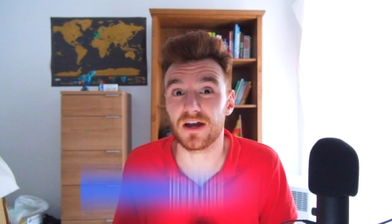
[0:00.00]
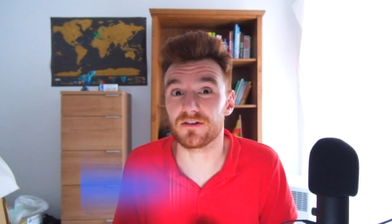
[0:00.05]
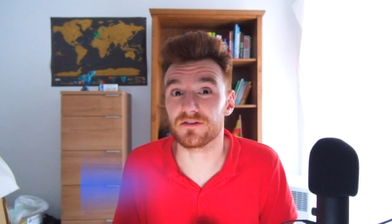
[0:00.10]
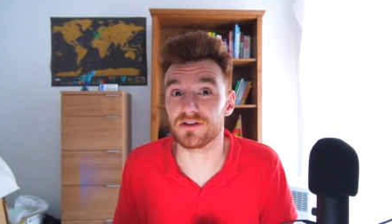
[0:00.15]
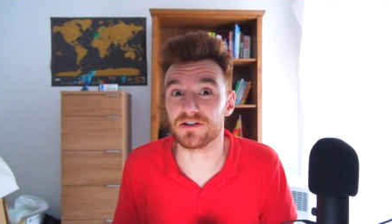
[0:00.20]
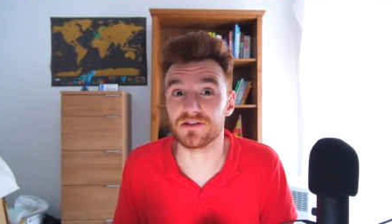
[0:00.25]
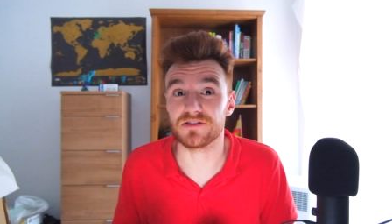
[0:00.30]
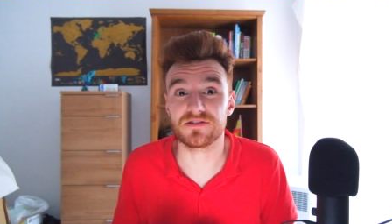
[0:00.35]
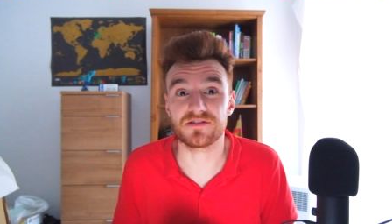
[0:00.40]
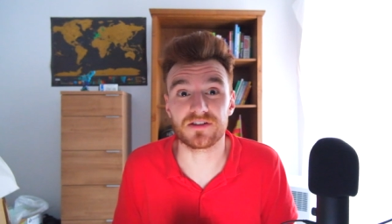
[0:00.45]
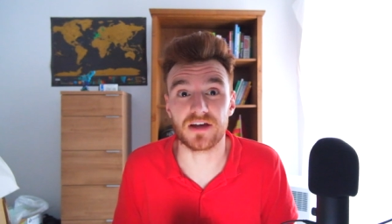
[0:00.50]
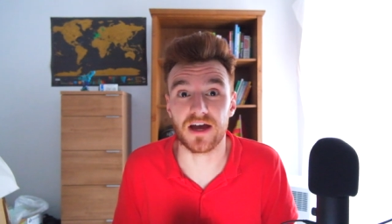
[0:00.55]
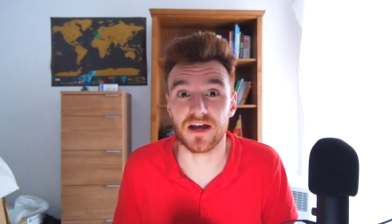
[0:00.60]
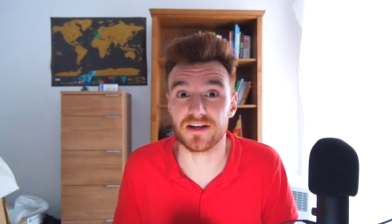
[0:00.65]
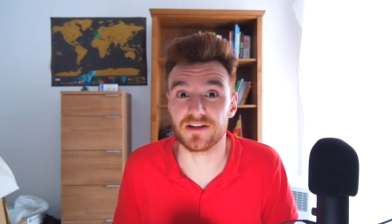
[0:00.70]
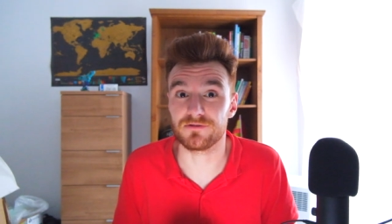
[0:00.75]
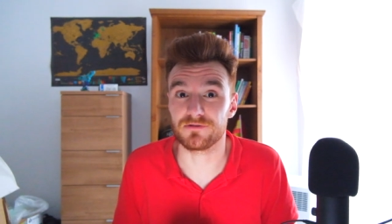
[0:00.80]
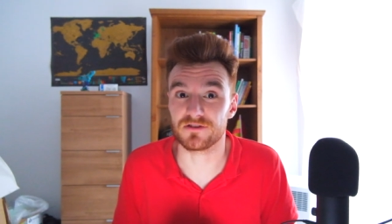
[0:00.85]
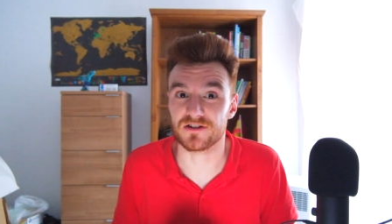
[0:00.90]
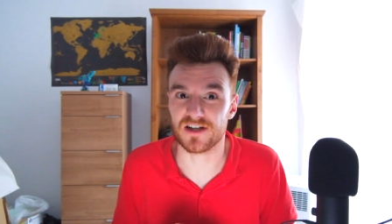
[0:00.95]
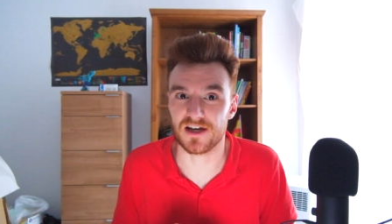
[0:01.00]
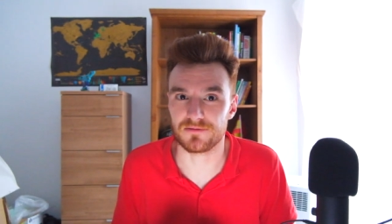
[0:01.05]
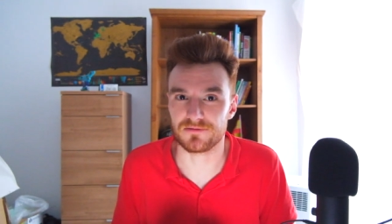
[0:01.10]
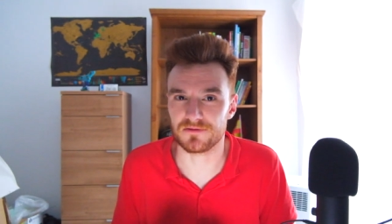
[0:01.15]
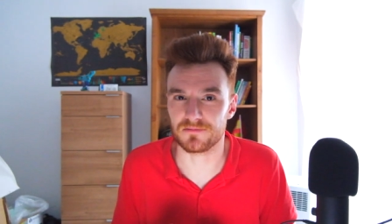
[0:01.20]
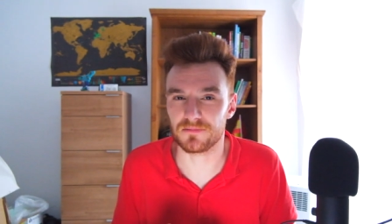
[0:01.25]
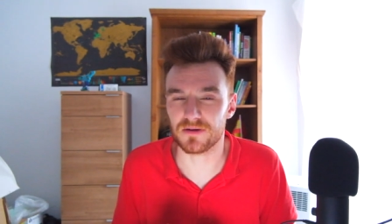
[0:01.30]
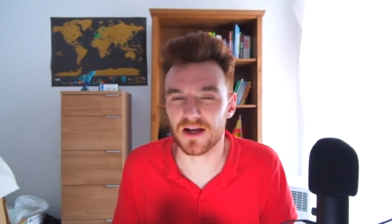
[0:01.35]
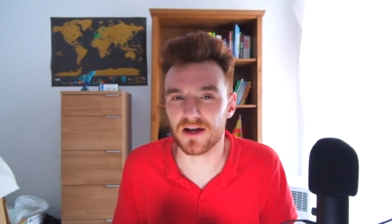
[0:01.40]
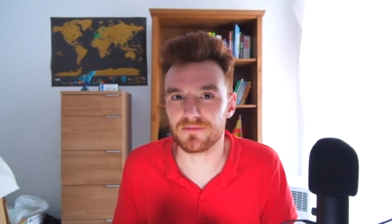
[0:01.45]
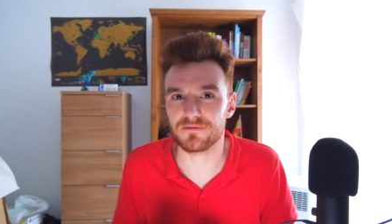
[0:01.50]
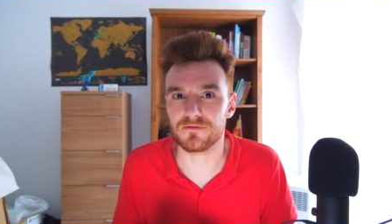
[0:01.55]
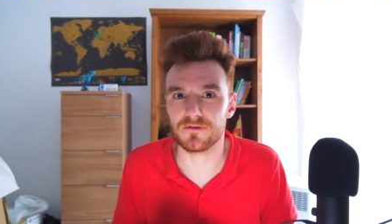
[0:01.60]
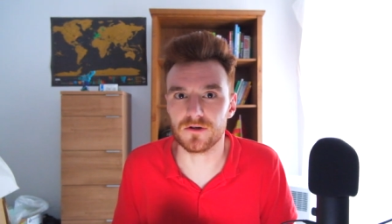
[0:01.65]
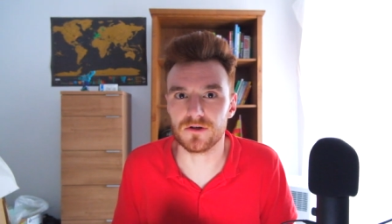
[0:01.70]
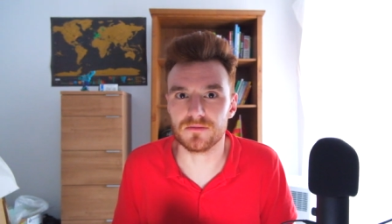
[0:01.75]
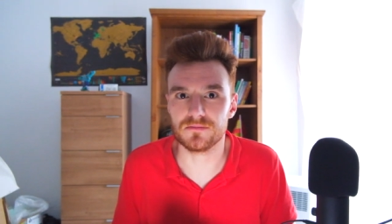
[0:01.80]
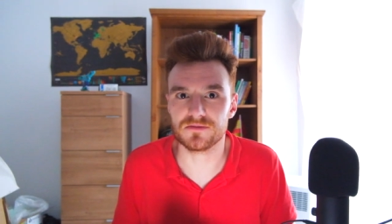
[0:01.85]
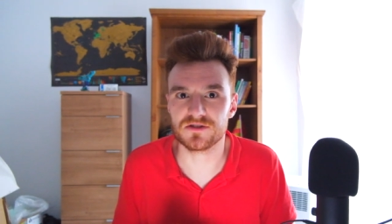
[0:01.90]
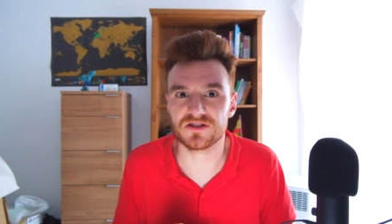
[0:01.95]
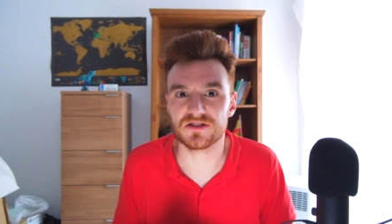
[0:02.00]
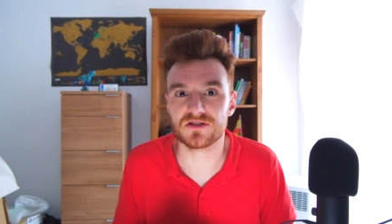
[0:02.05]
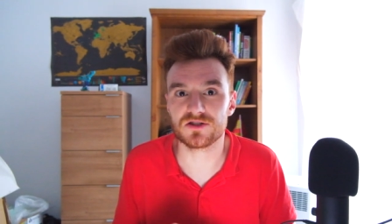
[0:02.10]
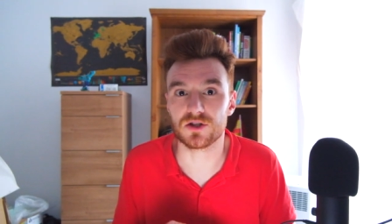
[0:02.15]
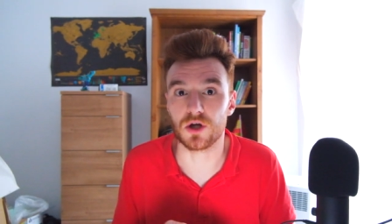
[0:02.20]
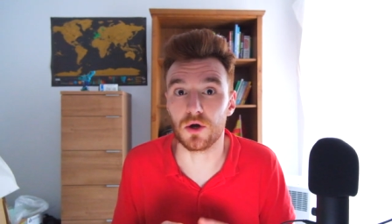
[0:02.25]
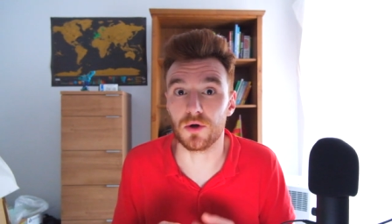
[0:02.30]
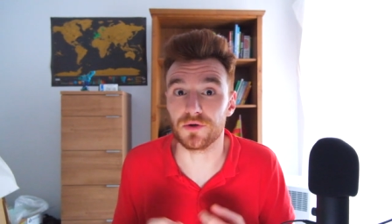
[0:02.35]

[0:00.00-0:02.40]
various uh, different types of platforms.